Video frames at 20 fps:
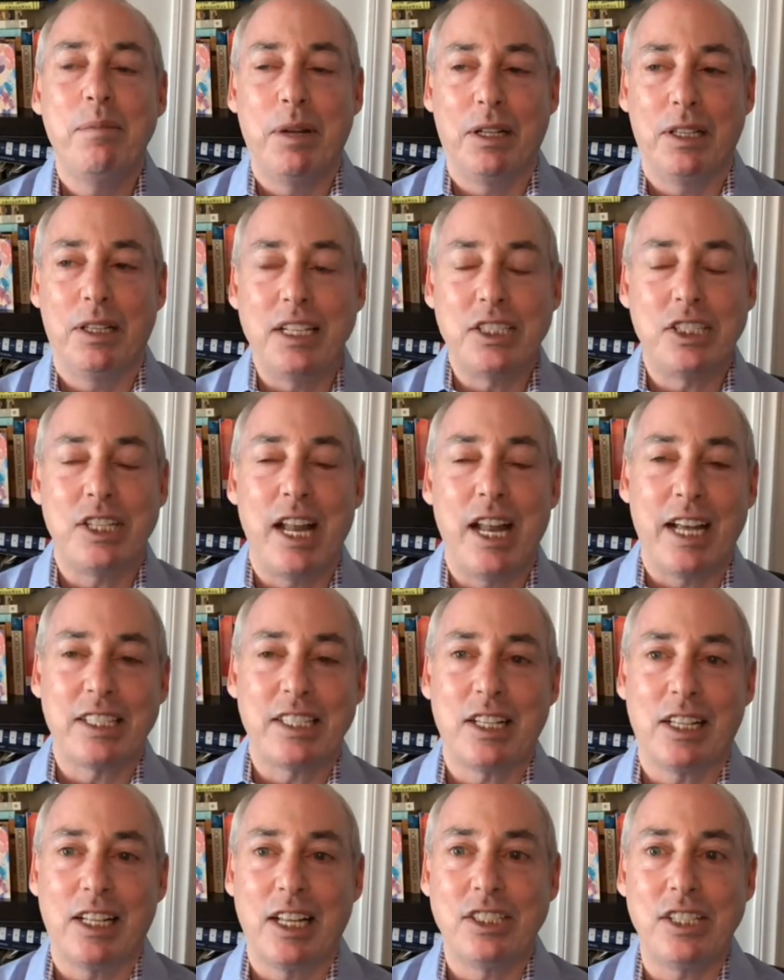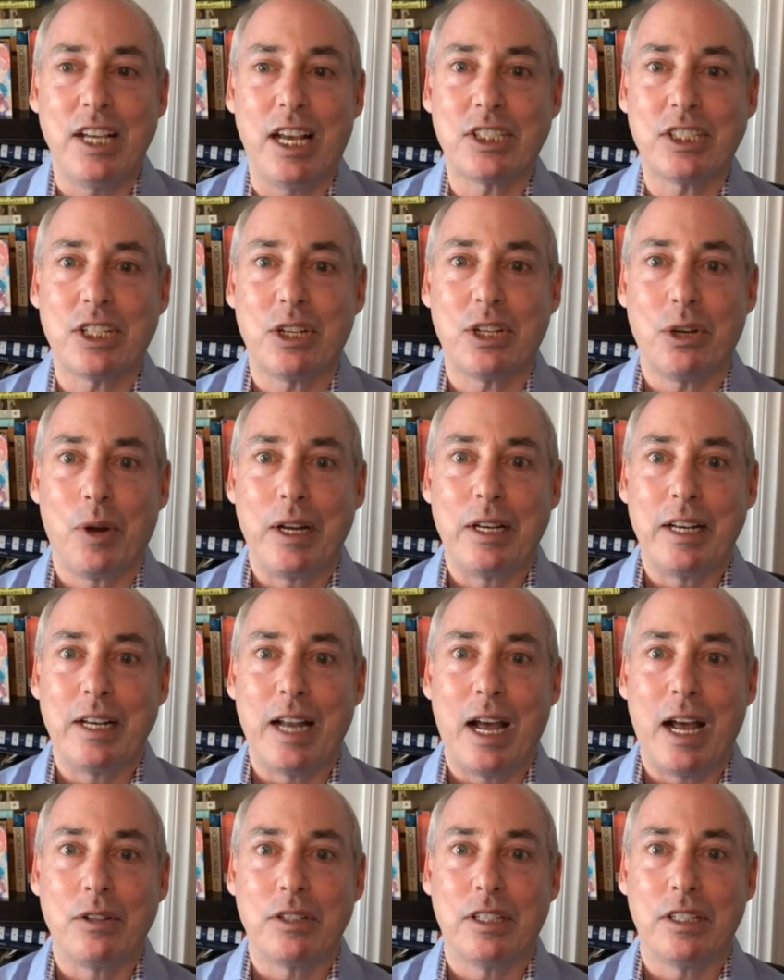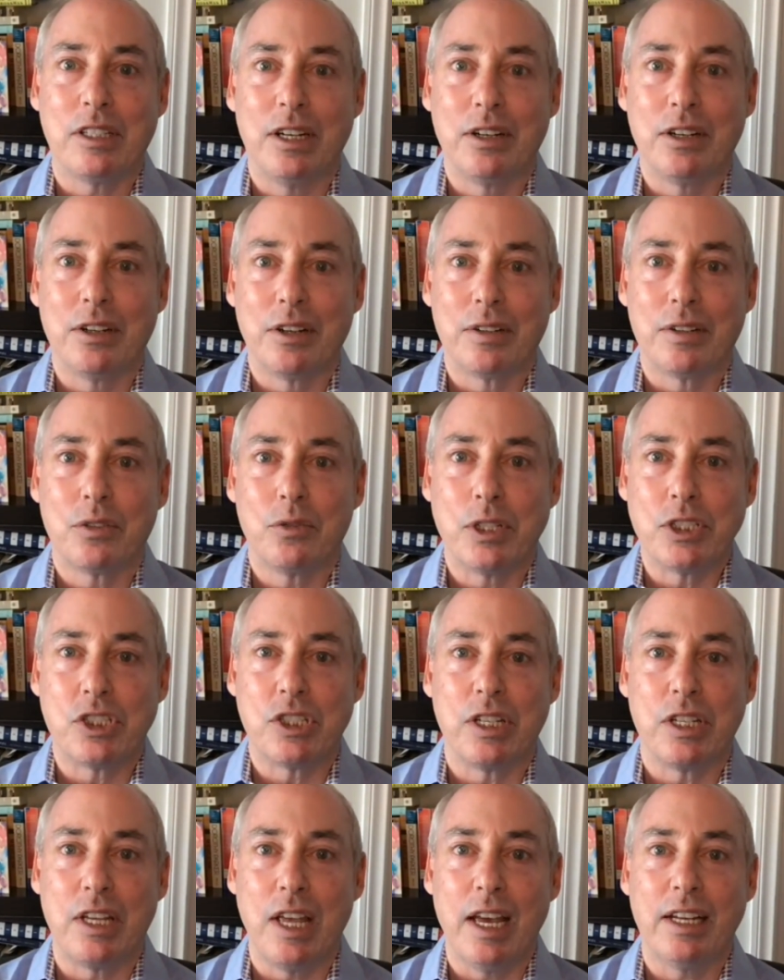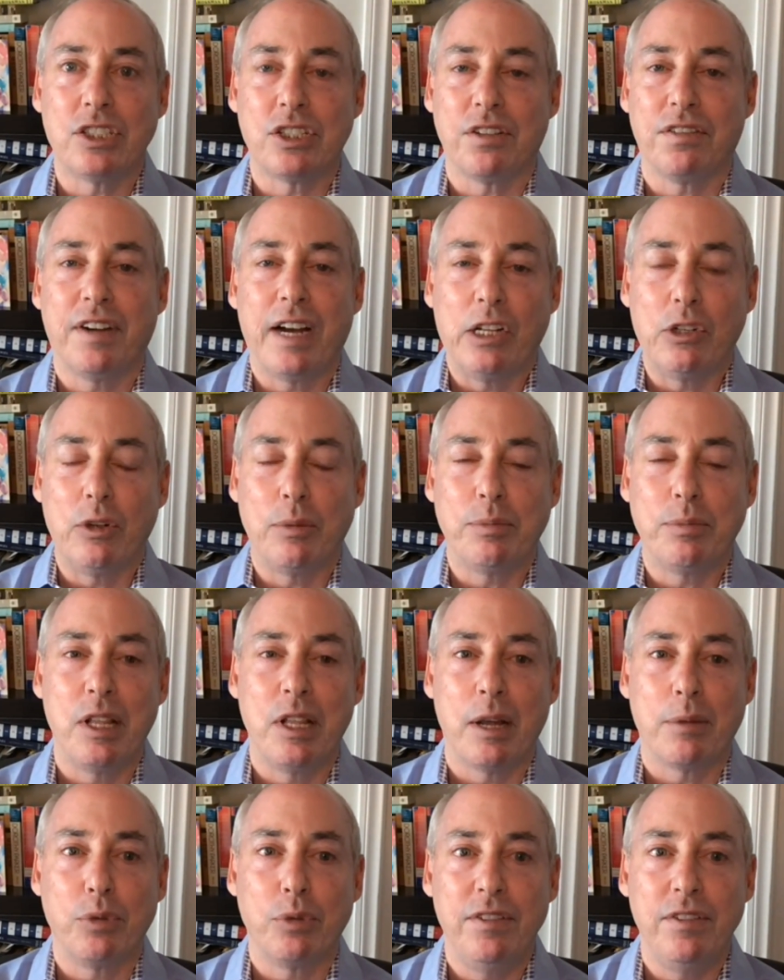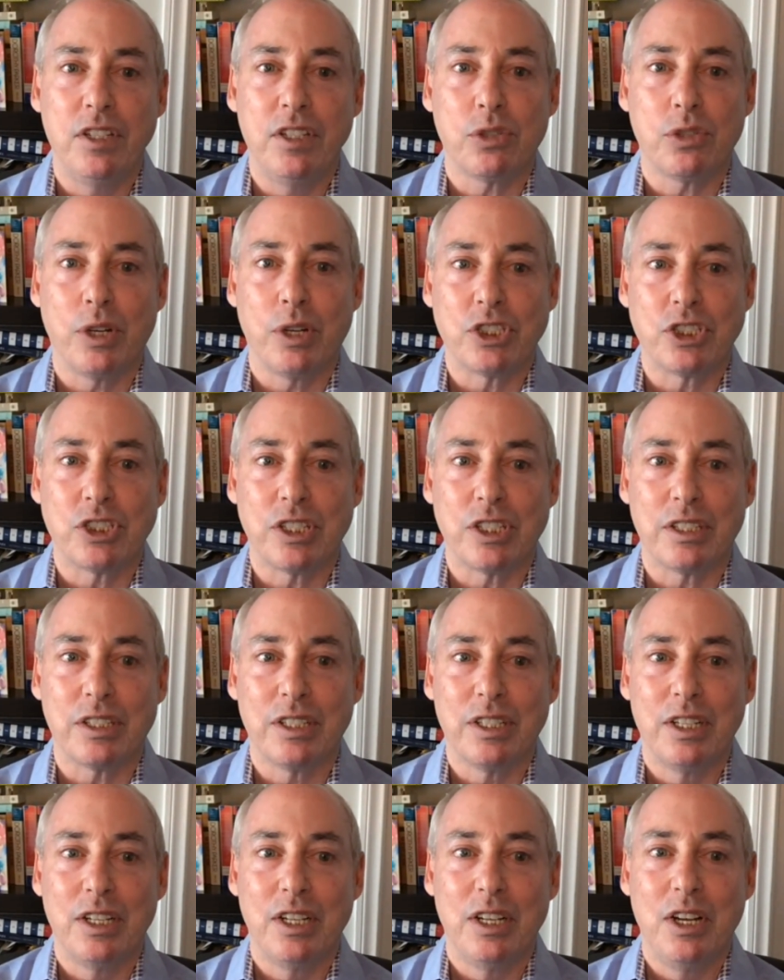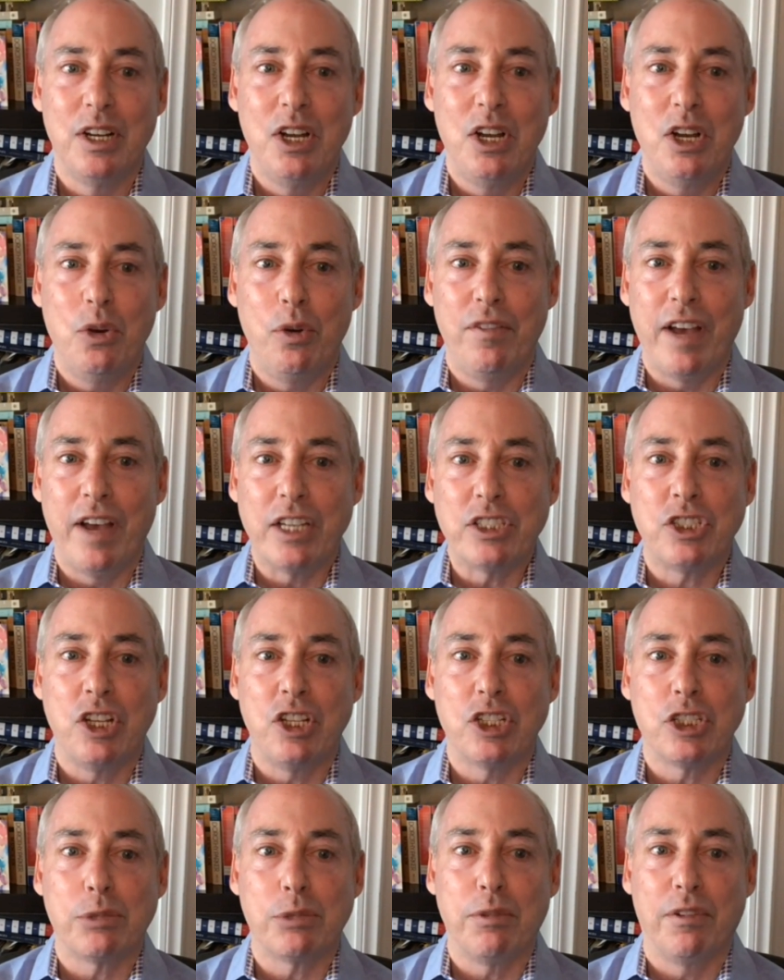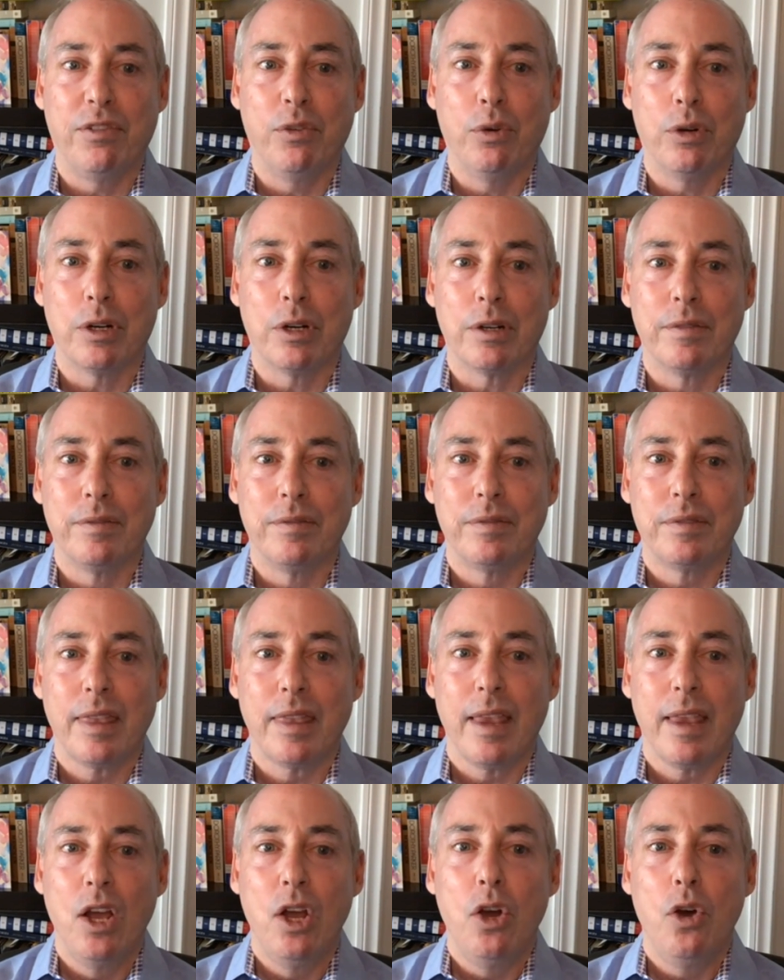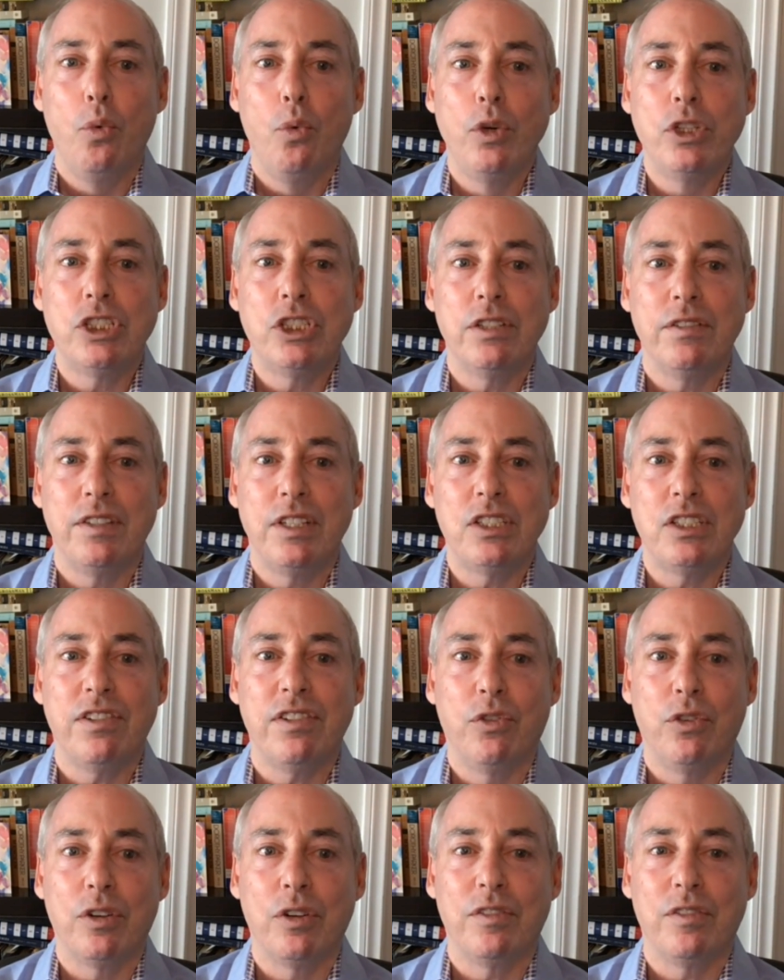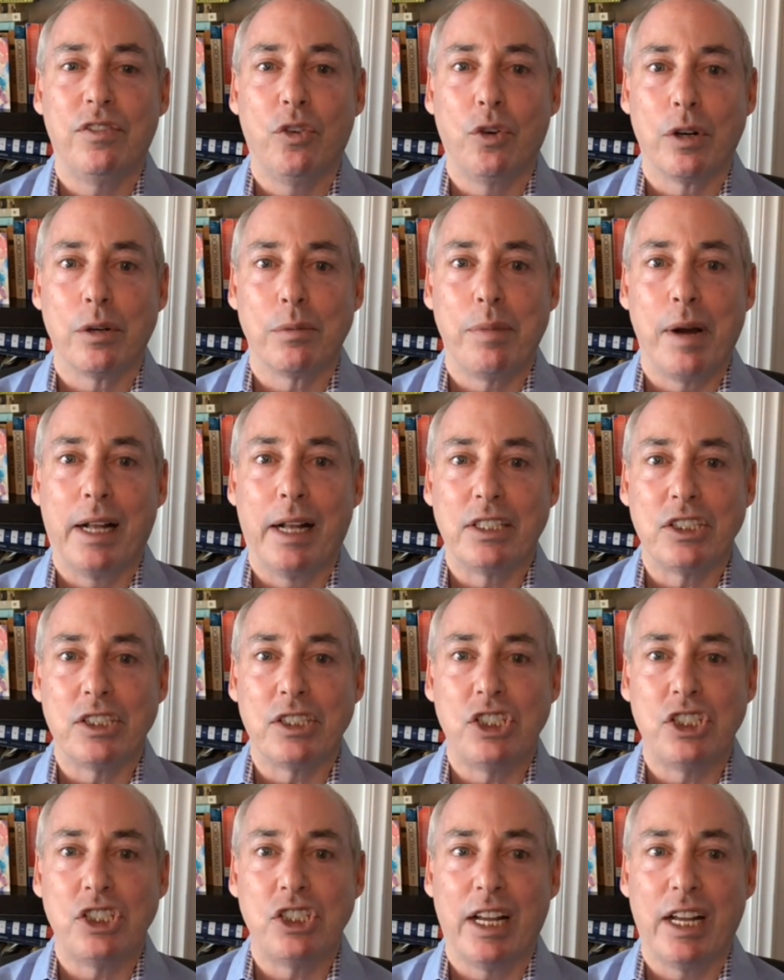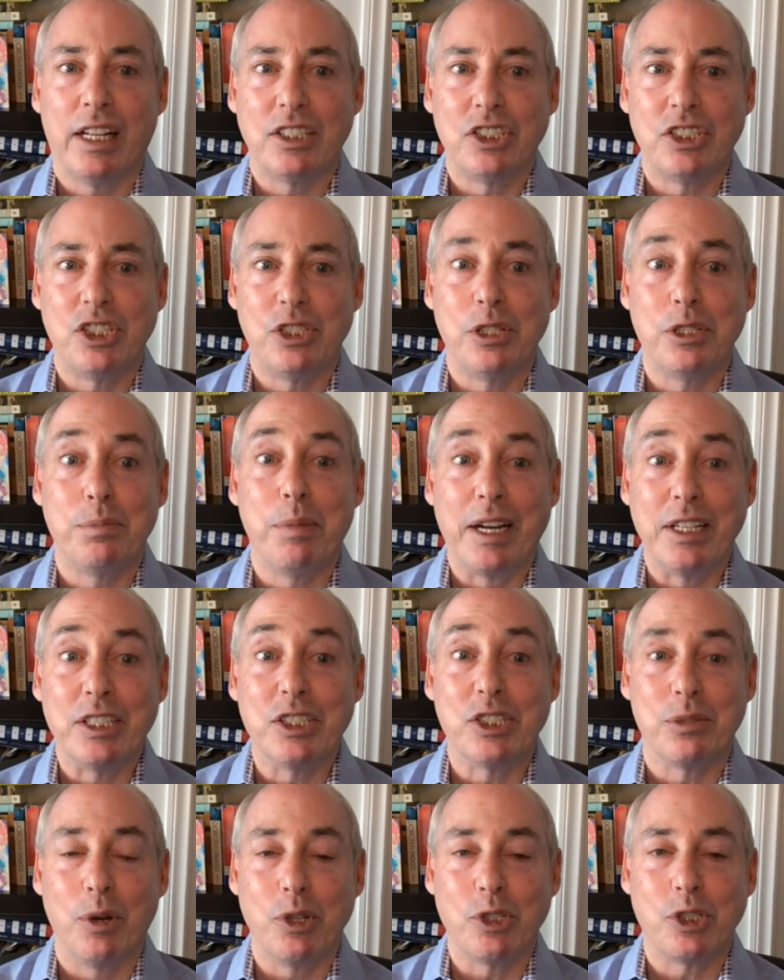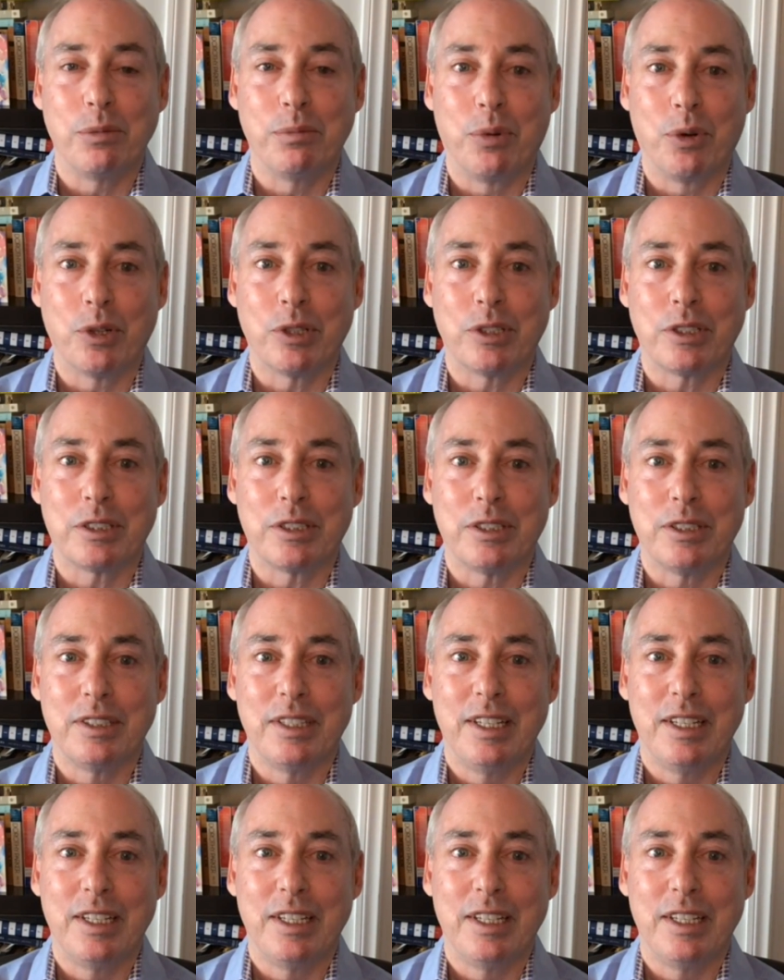but let's ask it right now, Claire, once again, as a follow-up to that previous question. We've asked you this before. Which of these foreign policy challenges is Biden's most important?